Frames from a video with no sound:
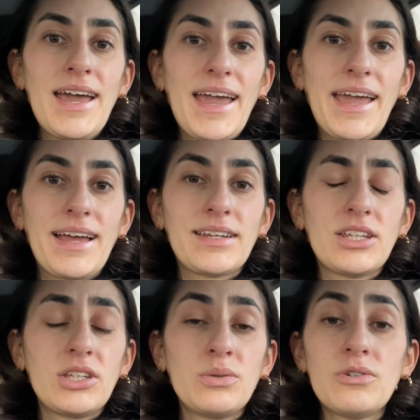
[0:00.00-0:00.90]
and
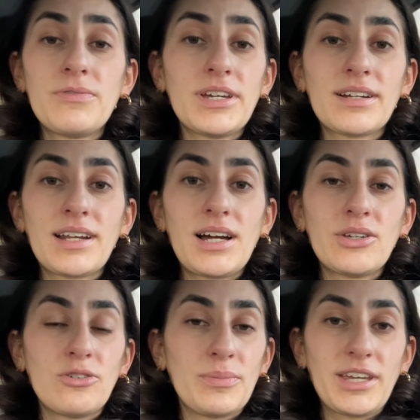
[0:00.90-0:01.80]
you will figure it out.
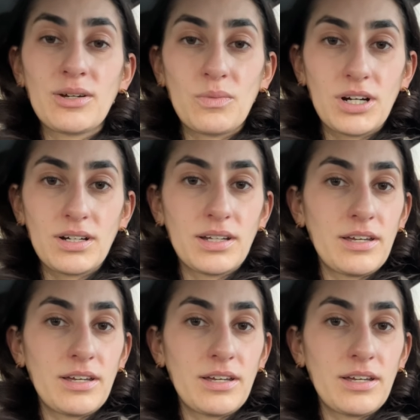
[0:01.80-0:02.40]
You'll make it work.